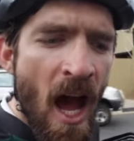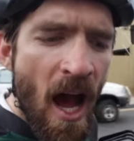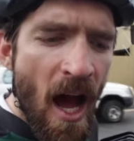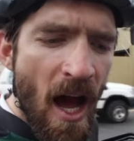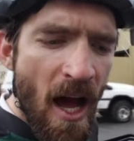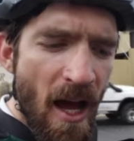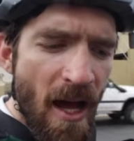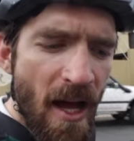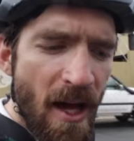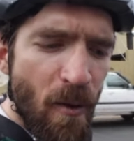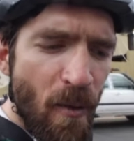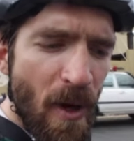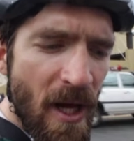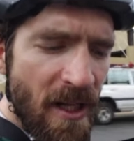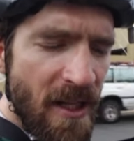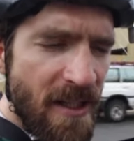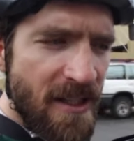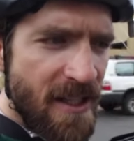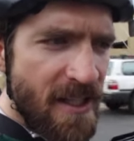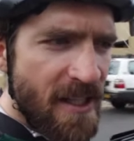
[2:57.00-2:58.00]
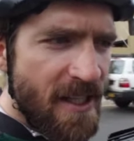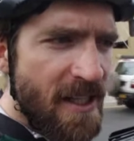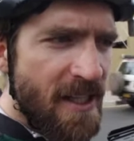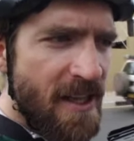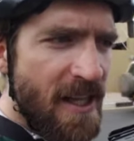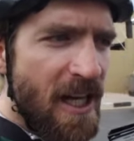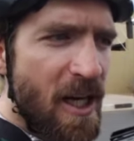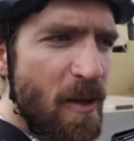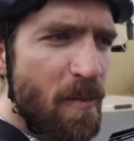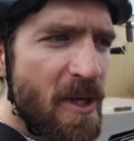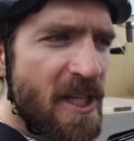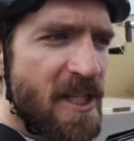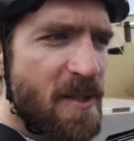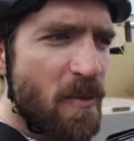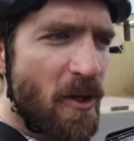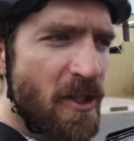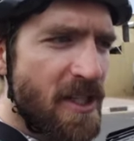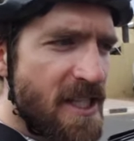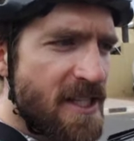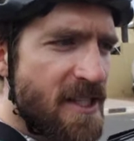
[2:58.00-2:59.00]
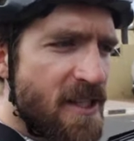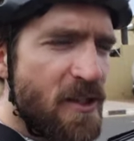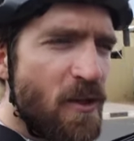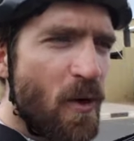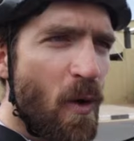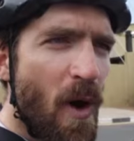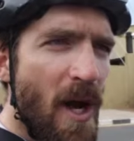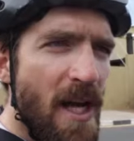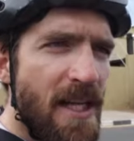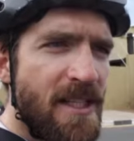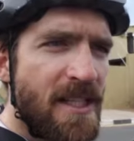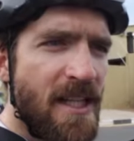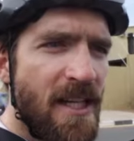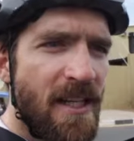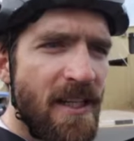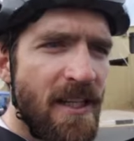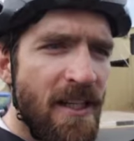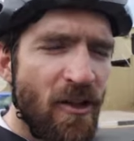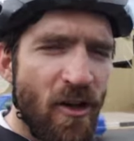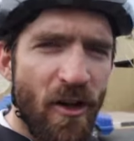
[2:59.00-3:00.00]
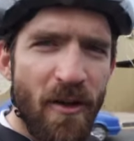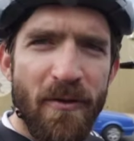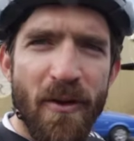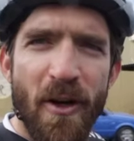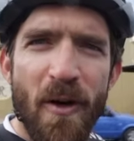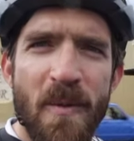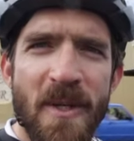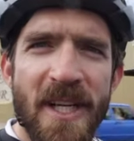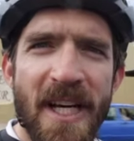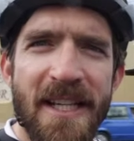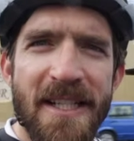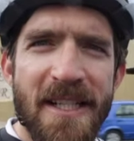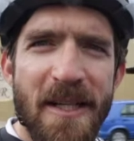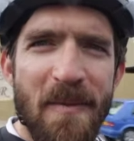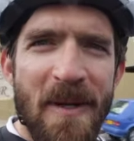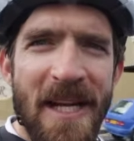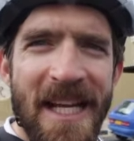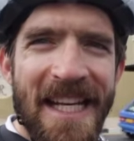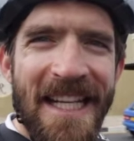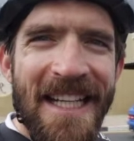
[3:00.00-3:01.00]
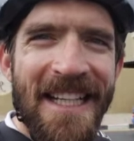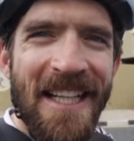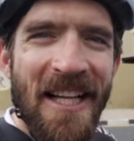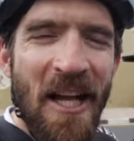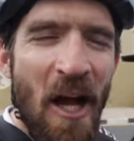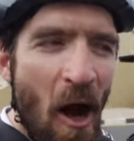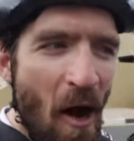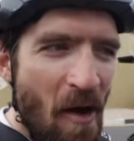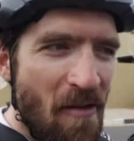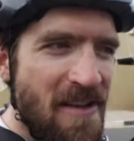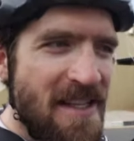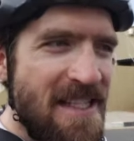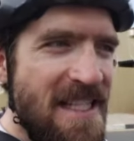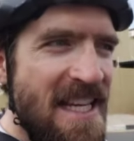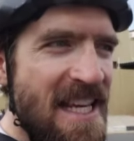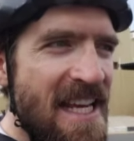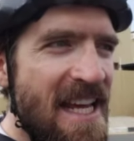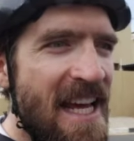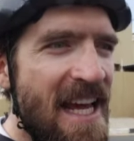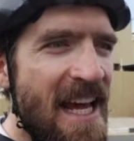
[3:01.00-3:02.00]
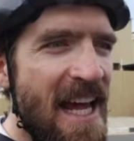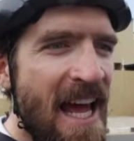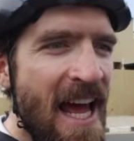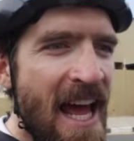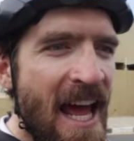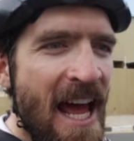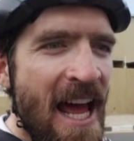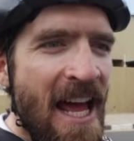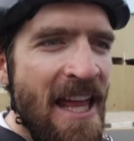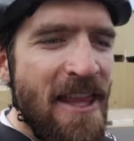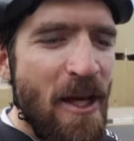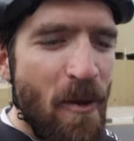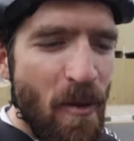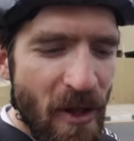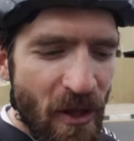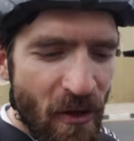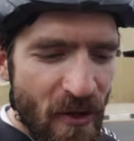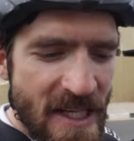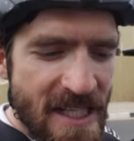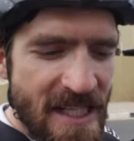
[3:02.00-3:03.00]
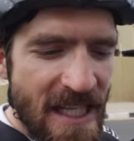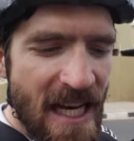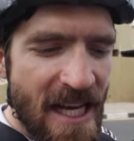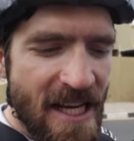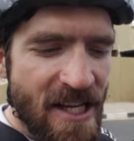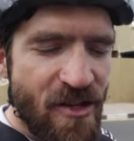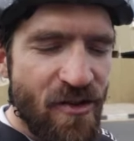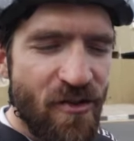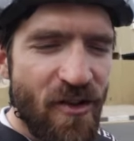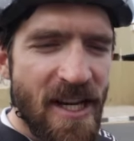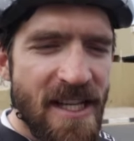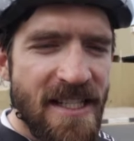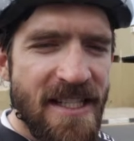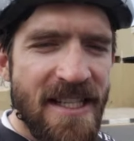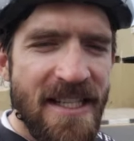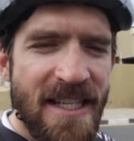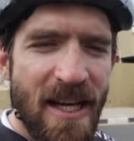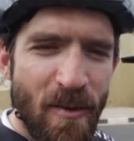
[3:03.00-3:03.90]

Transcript: Well, the Olympic spot isn't quite confirmed yet. I mean, obviously, there were three selection races.